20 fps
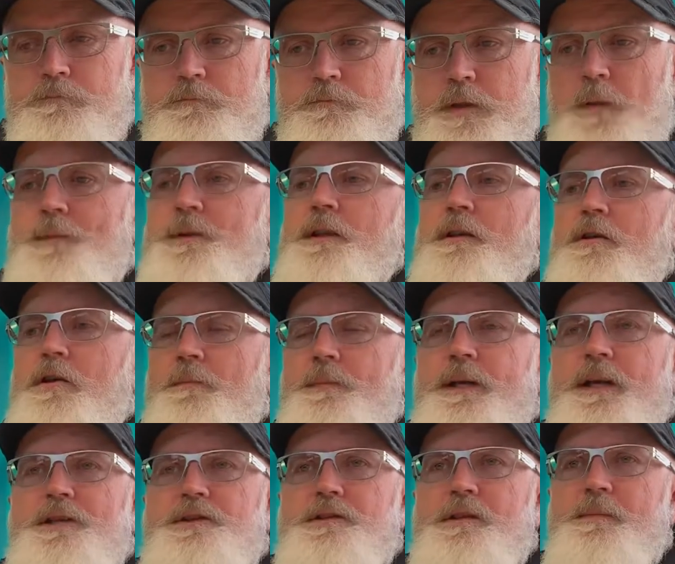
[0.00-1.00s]
Probably the
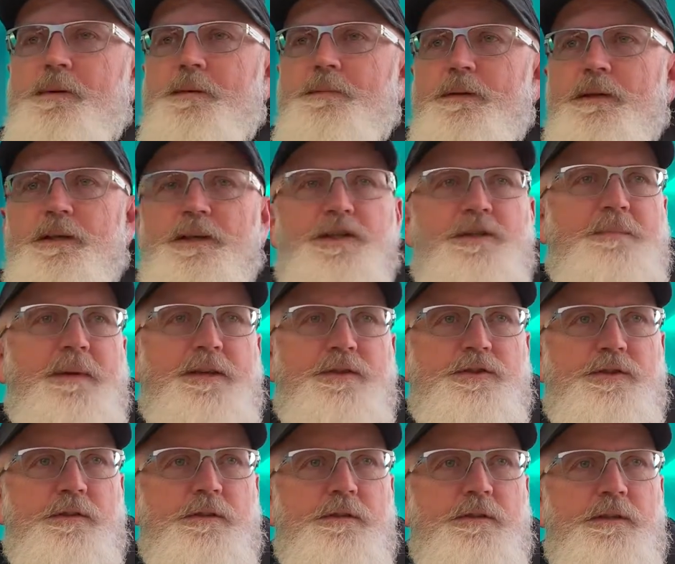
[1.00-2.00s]
combination of people I just
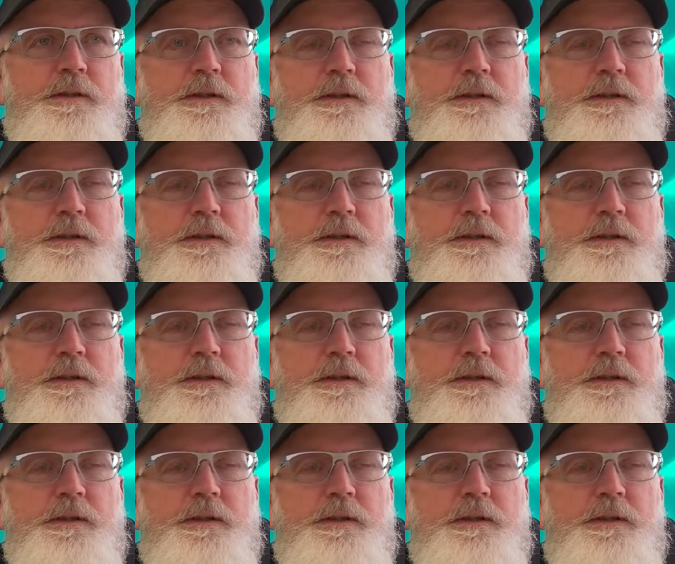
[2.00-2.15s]
mentioned.